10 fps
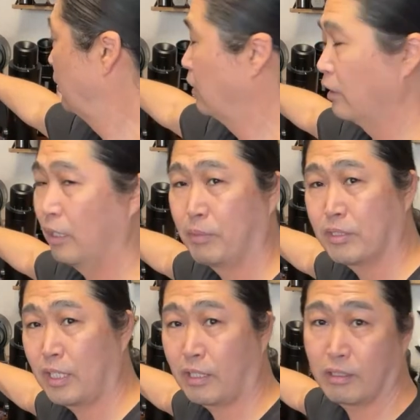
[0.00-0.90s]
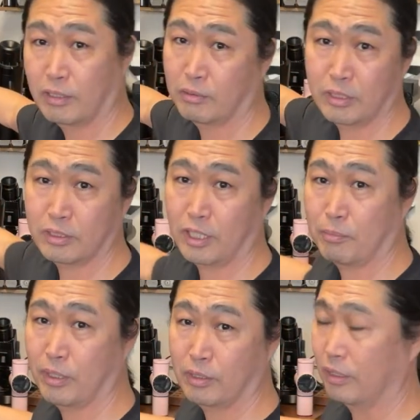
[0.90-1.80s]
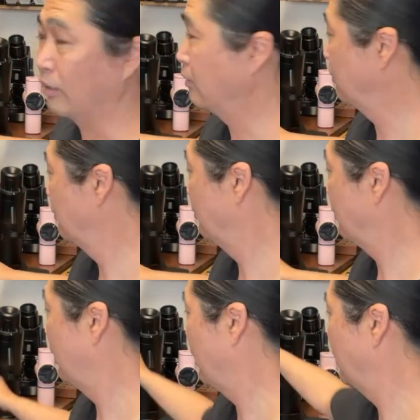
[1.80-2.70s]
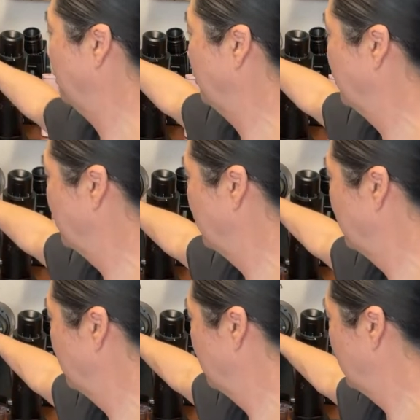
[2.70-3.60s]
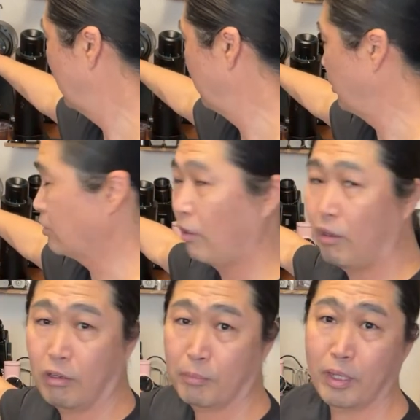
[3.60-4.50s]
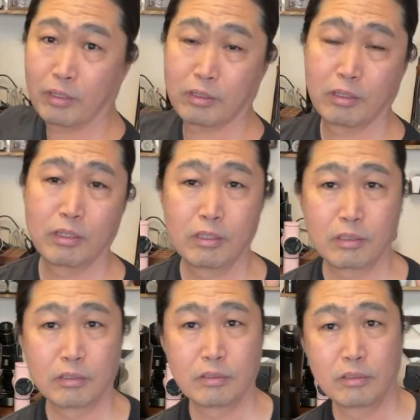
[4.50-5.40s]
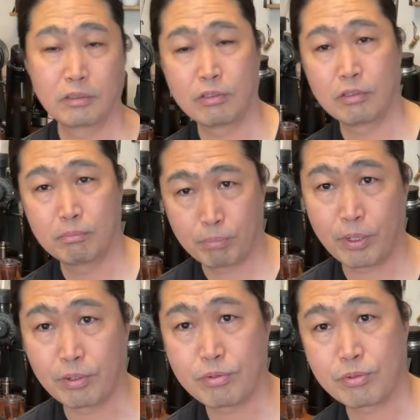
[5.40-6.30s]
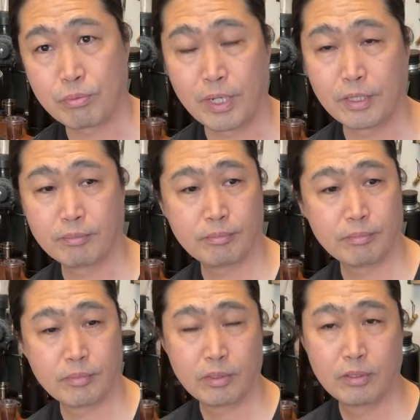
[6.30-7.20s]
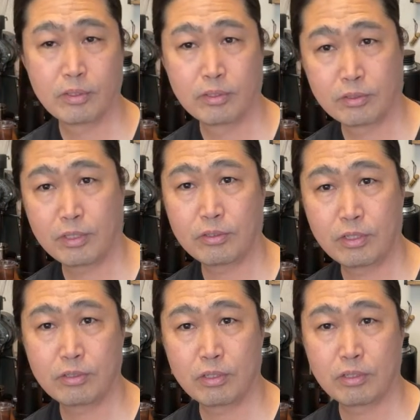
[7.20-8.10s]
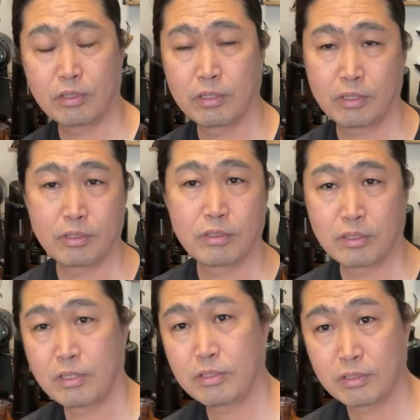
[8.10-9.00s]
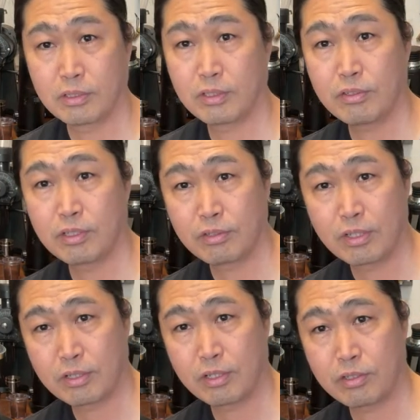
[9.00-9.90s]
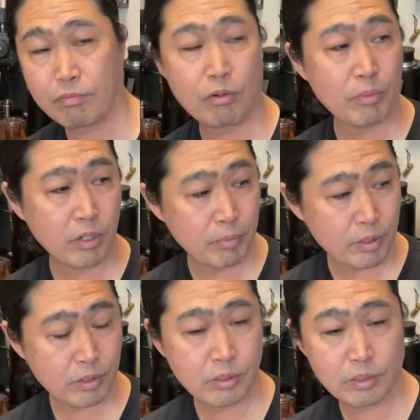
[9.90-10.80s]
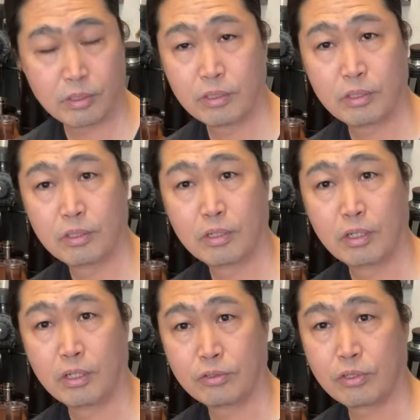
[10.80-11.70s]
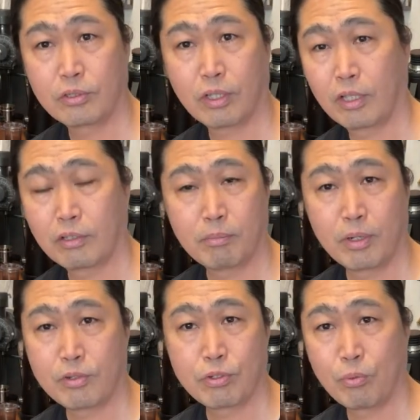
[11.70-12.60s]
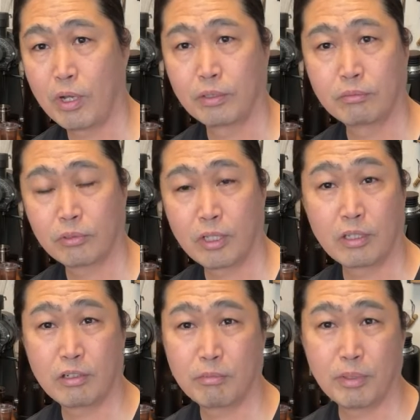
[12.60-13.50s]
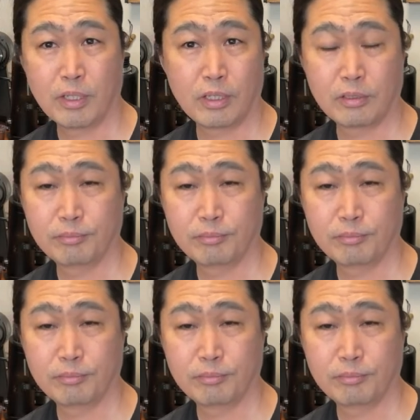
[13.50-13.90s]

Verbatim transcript: I mean it's not a it's not a big deal. Okay. I mean, it's all about the burrs, right? Since this is uh, this since this is 64 millimeter, uh, just to get the burrs you want. Okay, could be